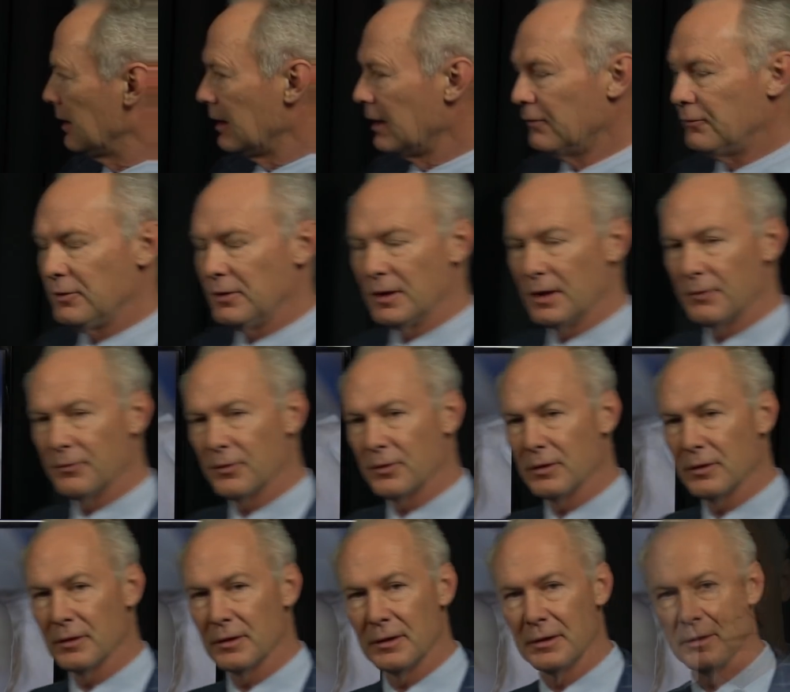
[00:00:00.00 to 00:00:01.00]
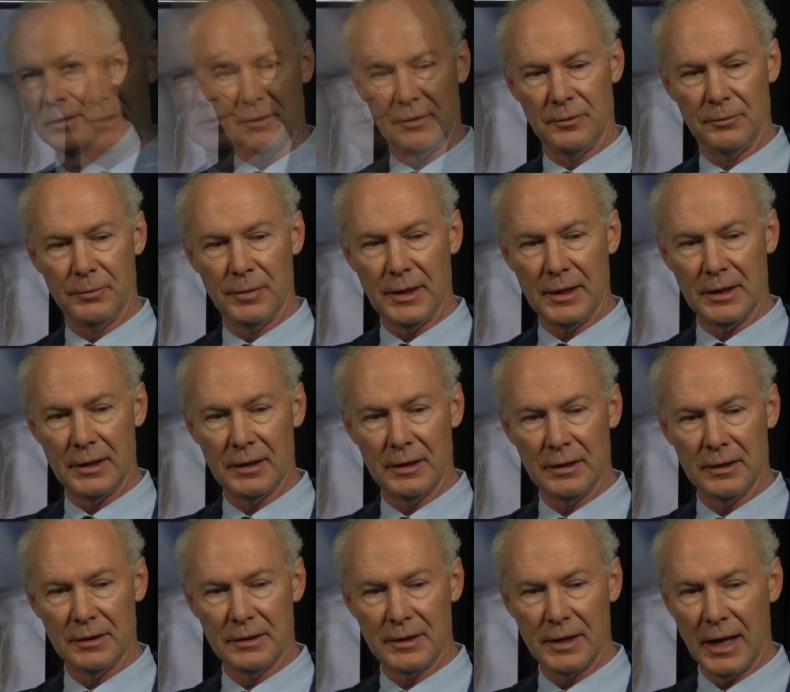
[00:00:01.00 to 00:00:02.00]
Have you ever been
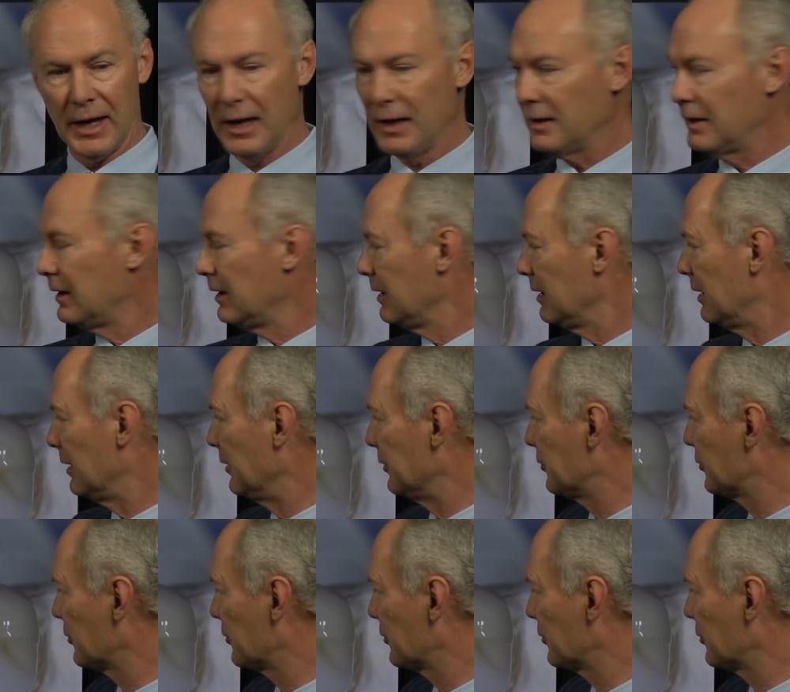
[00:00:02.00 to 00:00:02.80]
tightening a